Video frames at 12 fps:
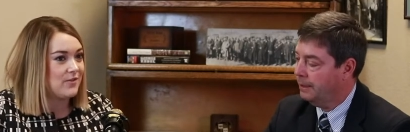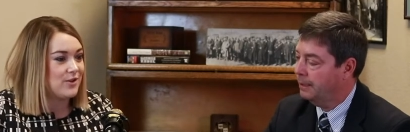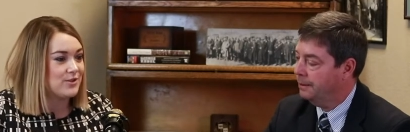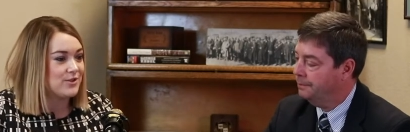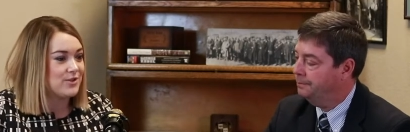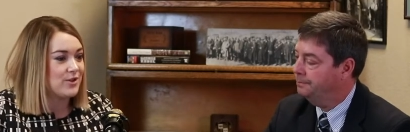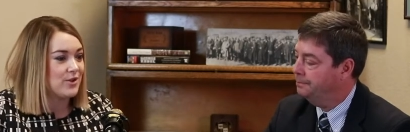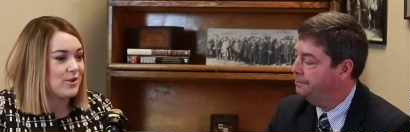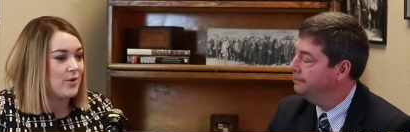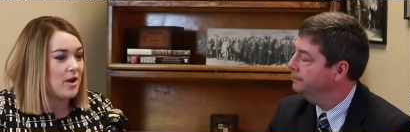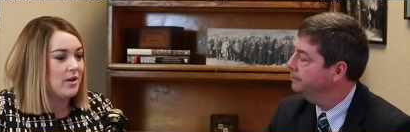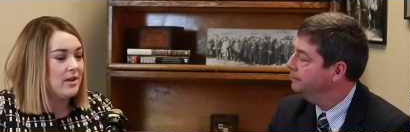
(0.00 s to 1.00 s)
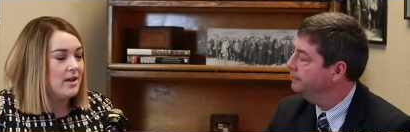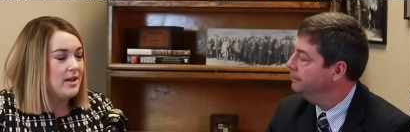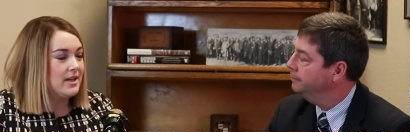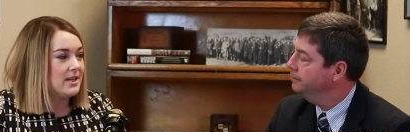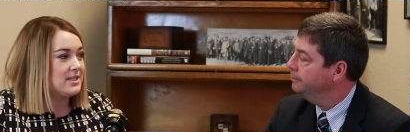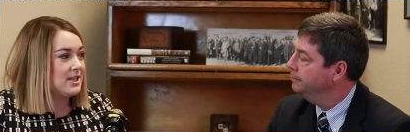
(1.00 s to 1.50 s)
Speaker 1: in the future. So you all
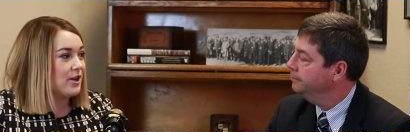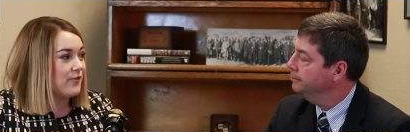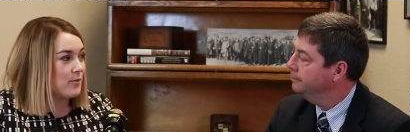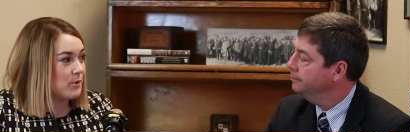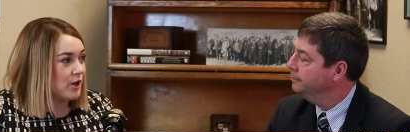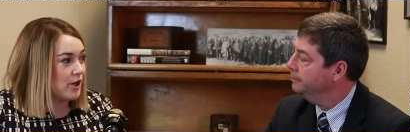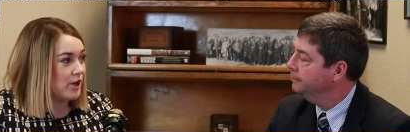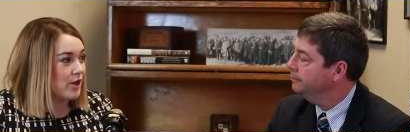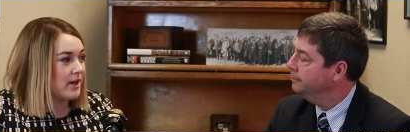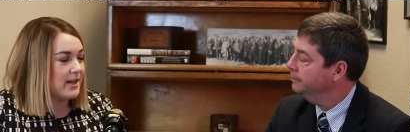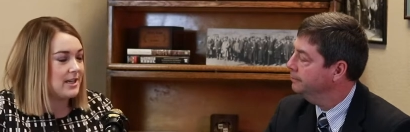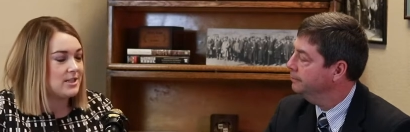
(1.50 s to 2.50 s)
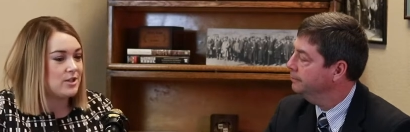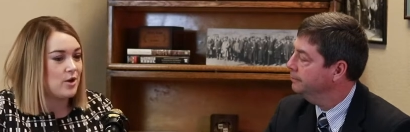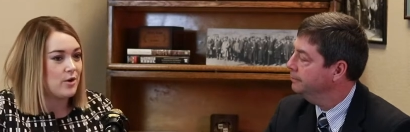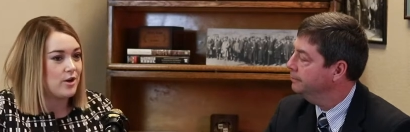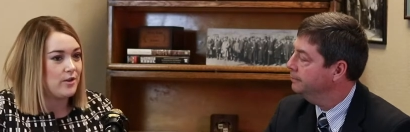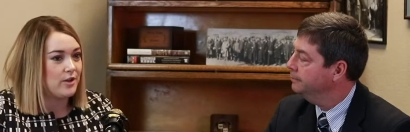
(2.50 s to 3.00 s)
get to hear from her and get to
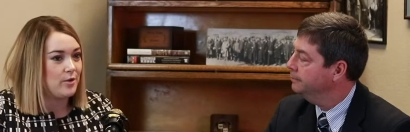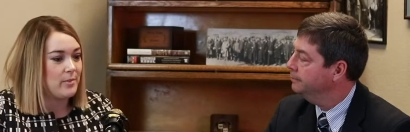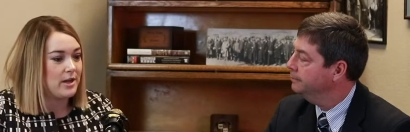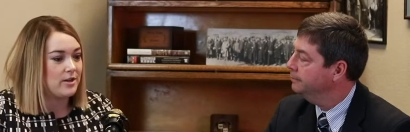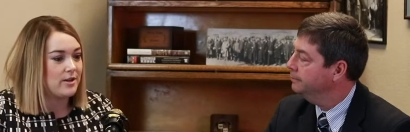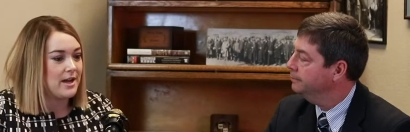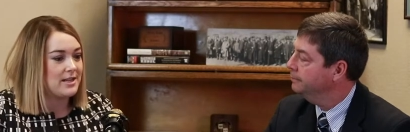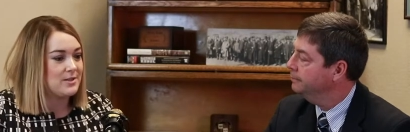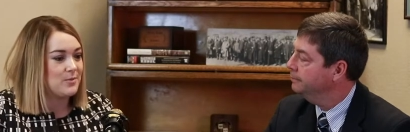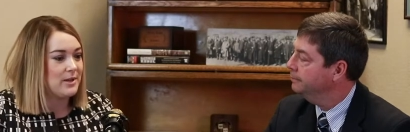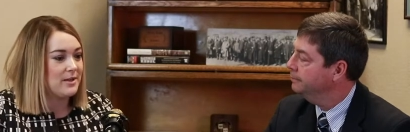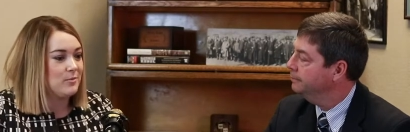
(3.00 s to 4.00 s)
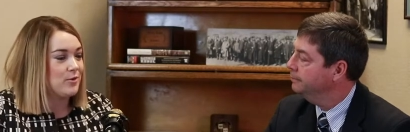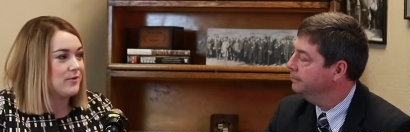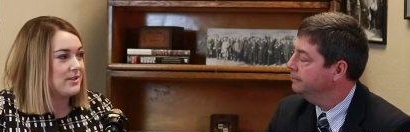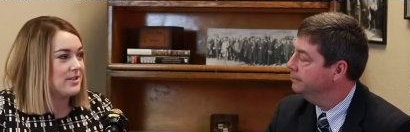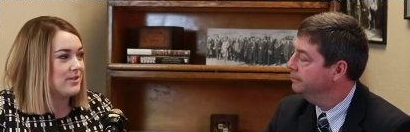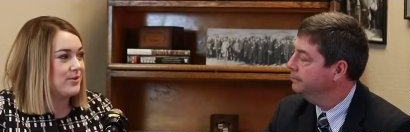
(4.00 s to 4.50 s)
know her a little better as we
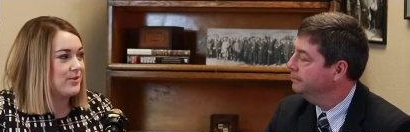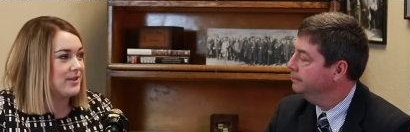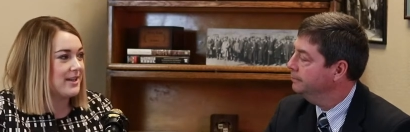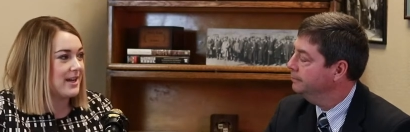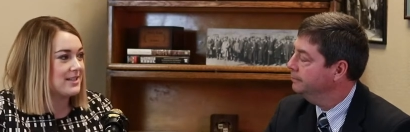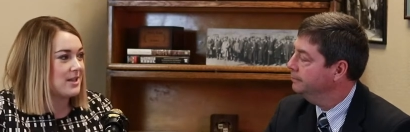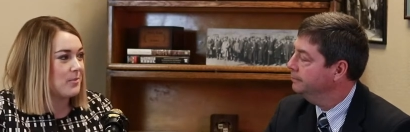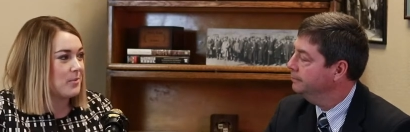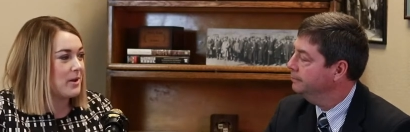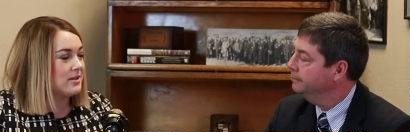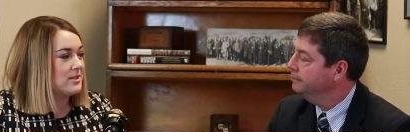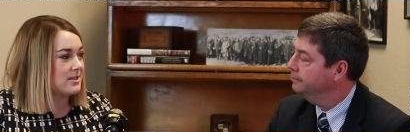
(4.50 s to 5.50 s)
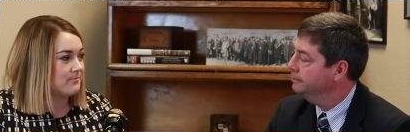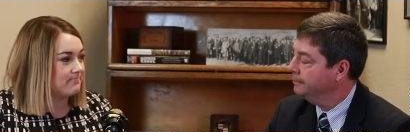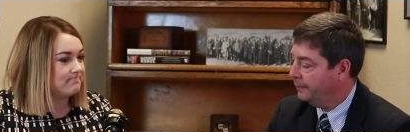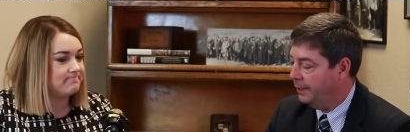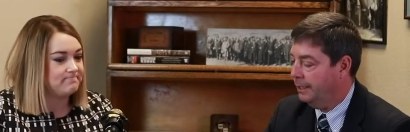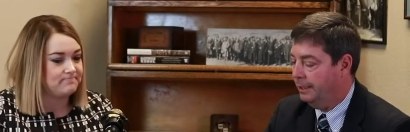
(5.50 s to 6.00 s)
move into the next couple months.
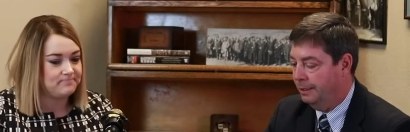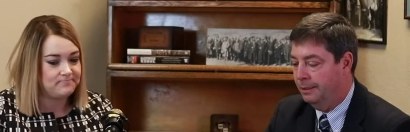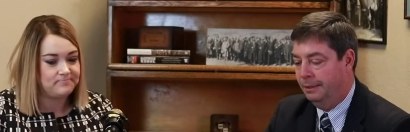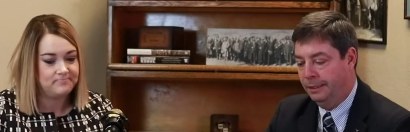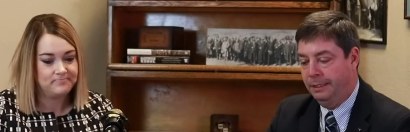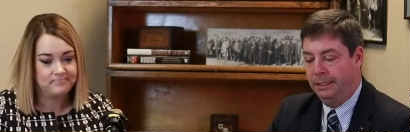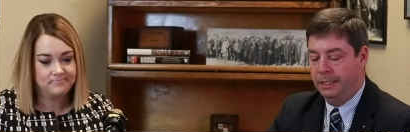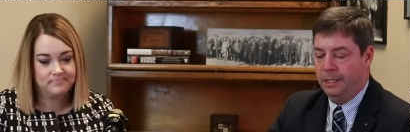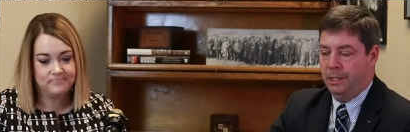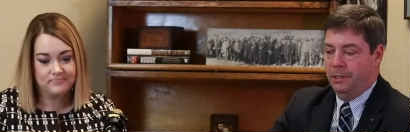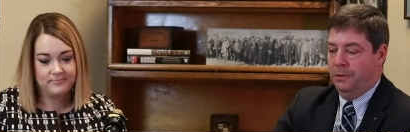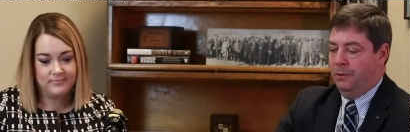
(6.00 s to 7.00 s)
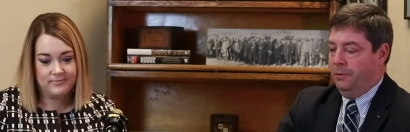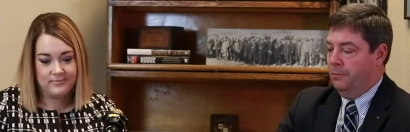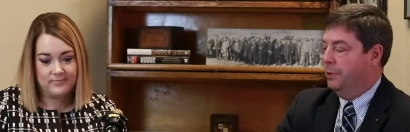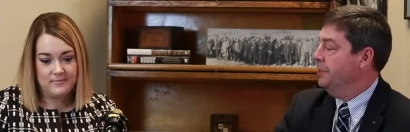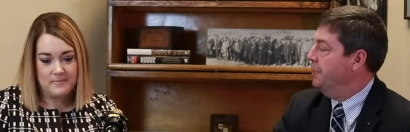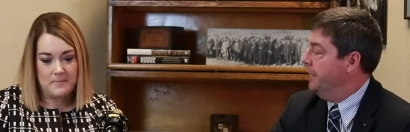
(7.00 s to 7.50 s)
Speaker 2: Yeah.
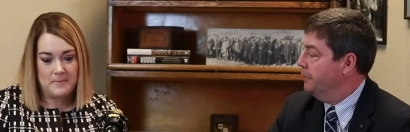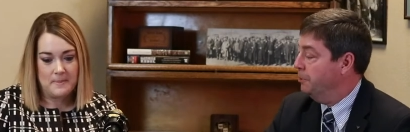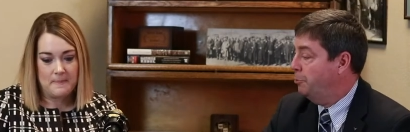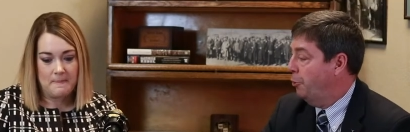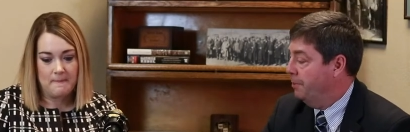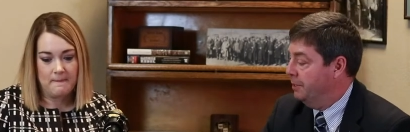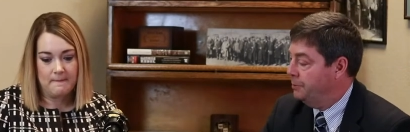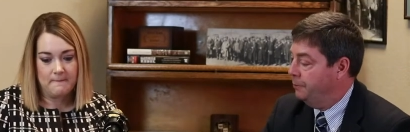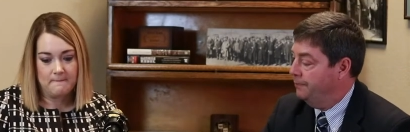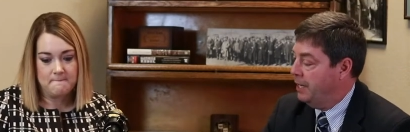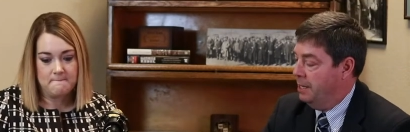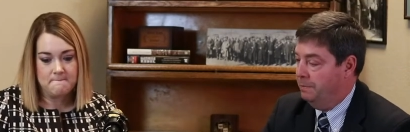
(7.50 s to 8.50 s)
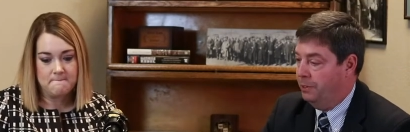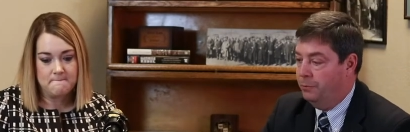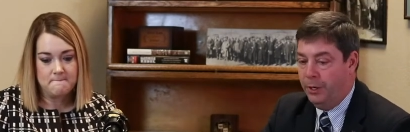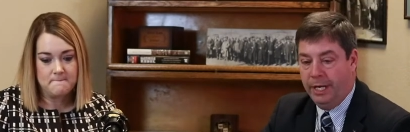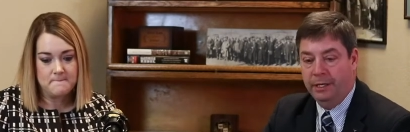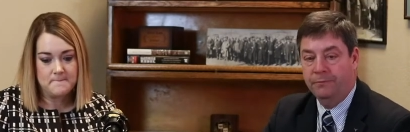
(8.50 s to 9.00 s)
One of the other appointments we've kind of
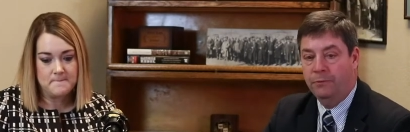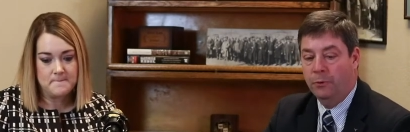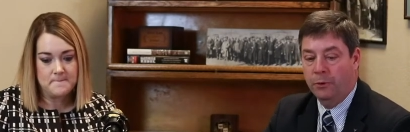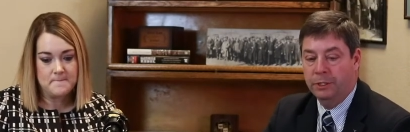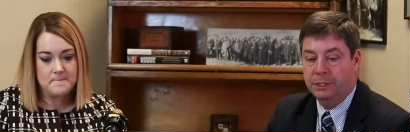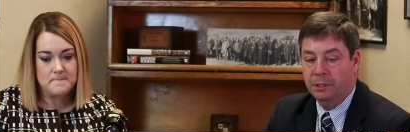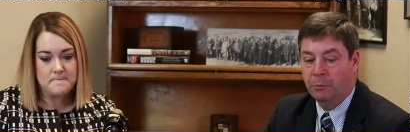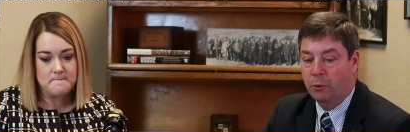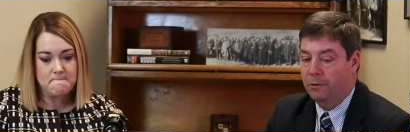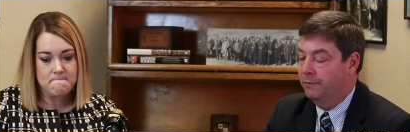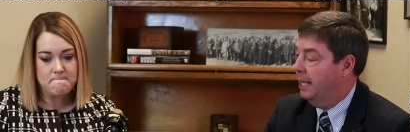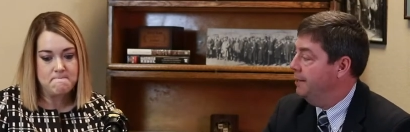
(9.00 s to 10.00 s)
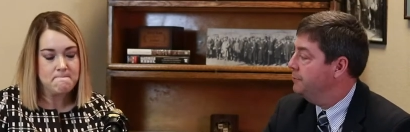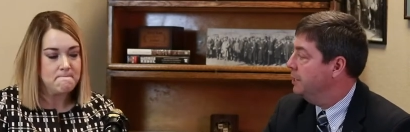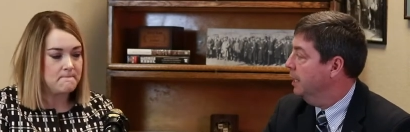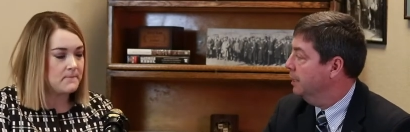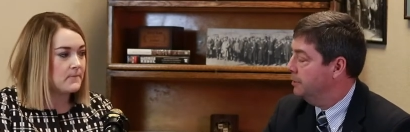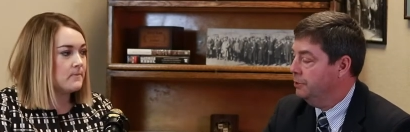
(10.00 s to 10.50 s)
been waiting for is the Board of
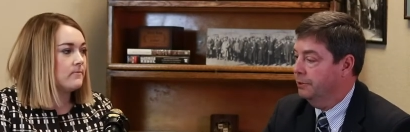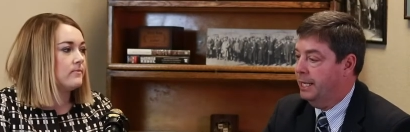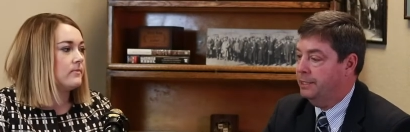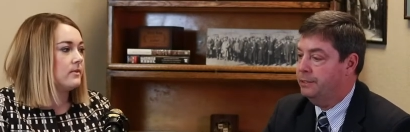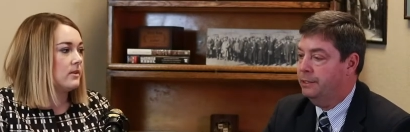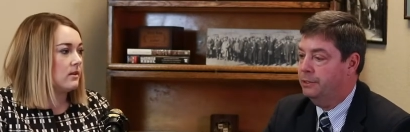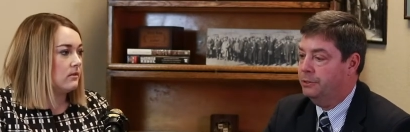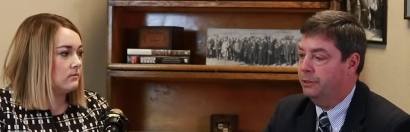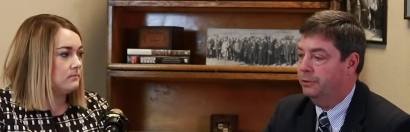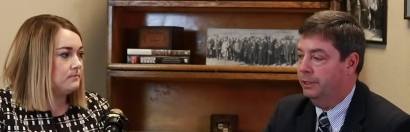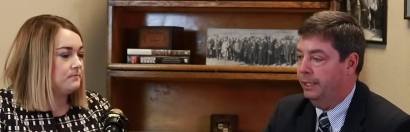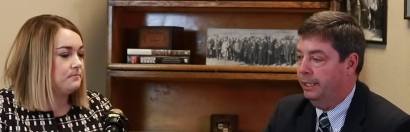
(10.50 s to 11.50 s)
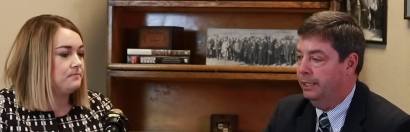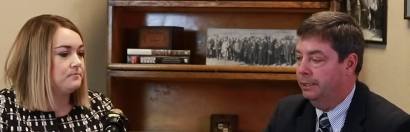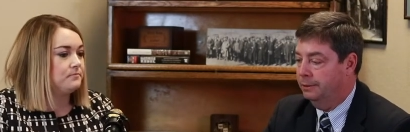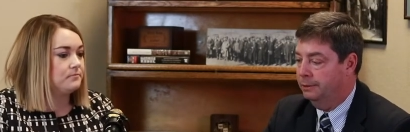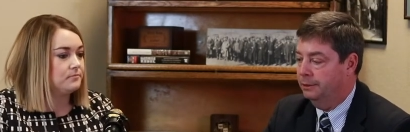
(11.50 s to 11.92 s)
Livestock. So that's certainly